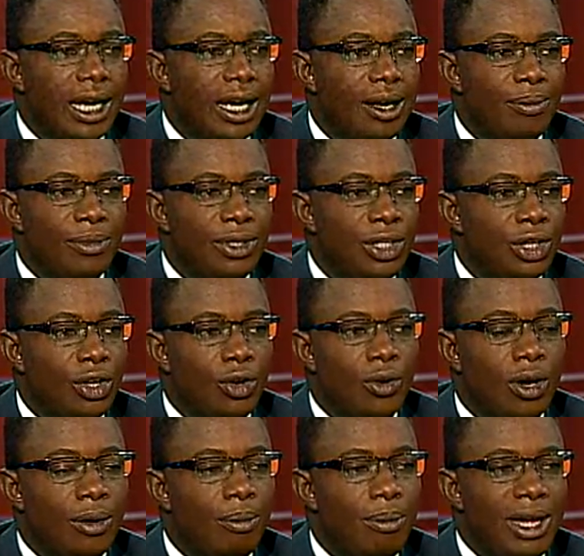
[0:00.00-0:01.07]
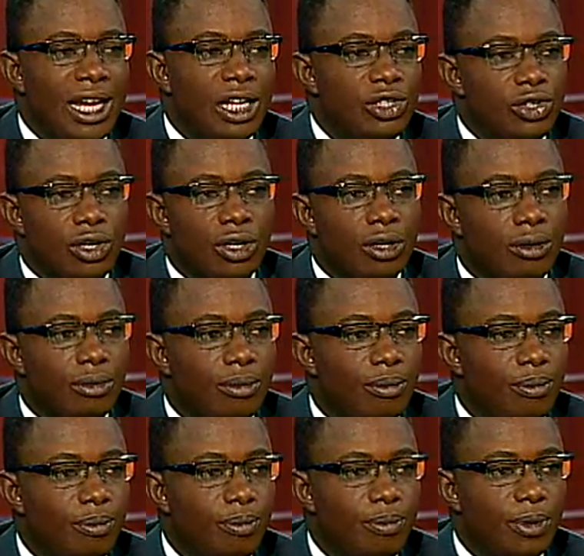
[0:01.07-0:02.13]
a major
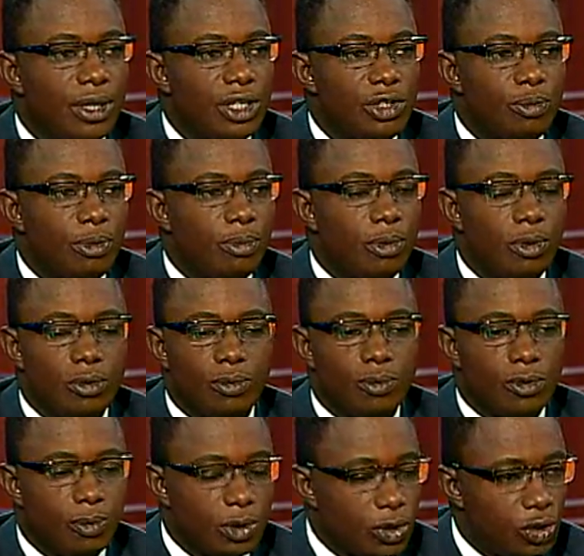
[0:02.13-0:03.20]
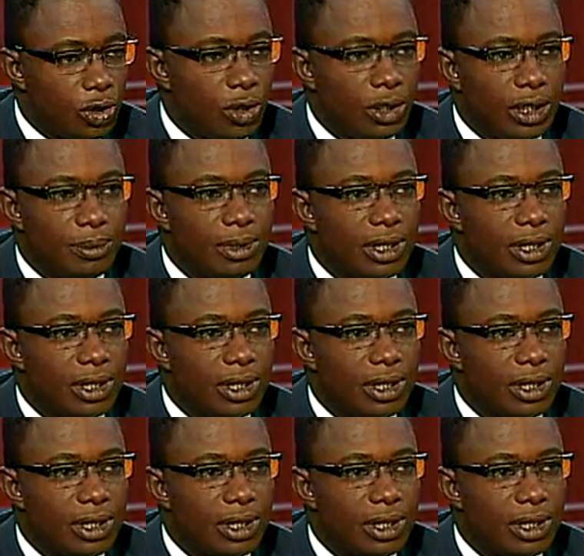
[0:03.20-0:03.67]
British petroleum